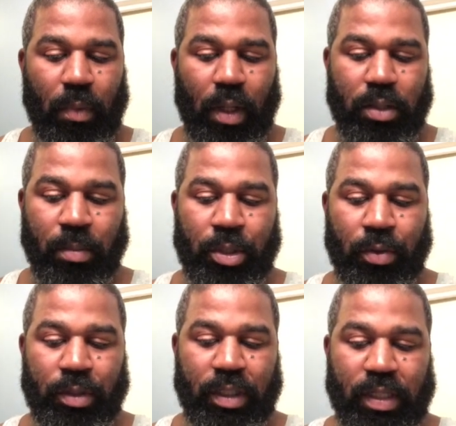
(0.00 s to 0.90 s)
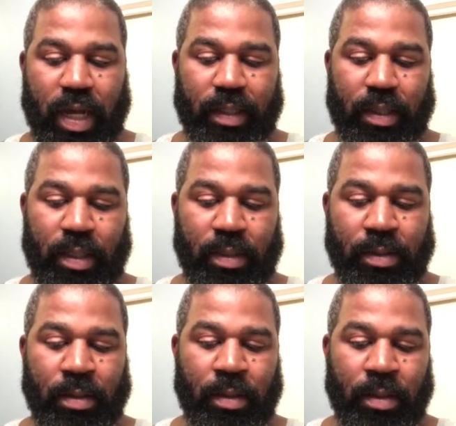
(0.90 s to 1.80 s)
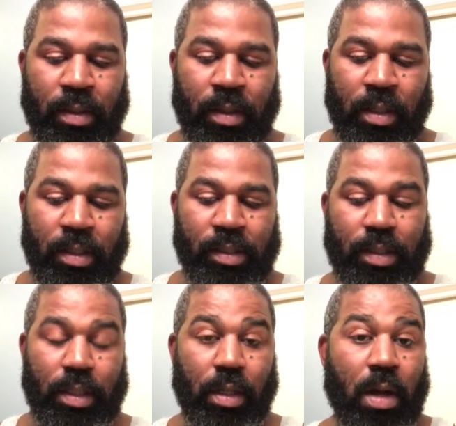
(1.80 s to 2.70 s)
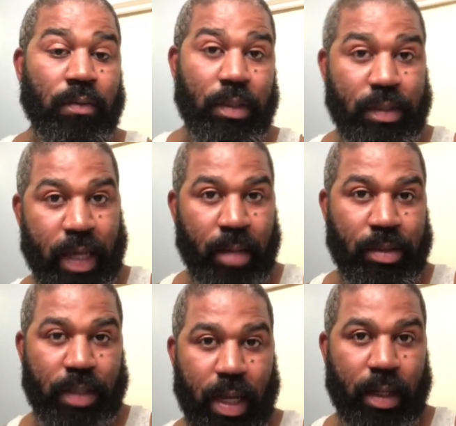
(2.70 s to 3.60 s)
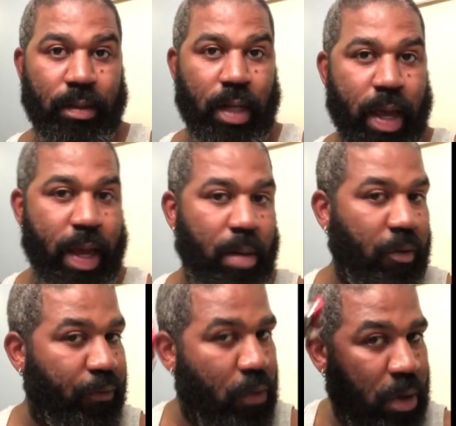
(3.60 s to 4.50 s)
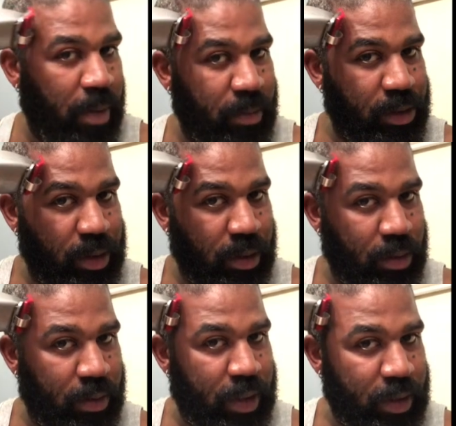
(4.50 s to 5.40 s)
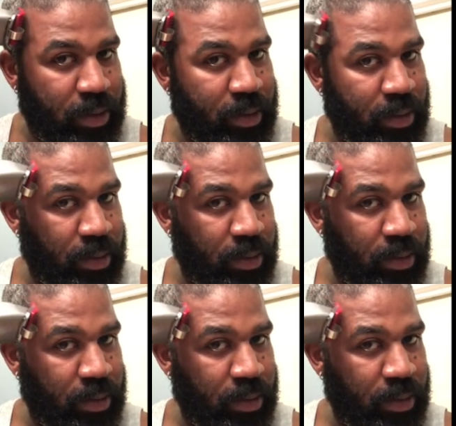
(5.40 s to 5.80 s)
So I'm gonna do it just like this. Still on the same setting that I had it before, but I'm just gonna do this.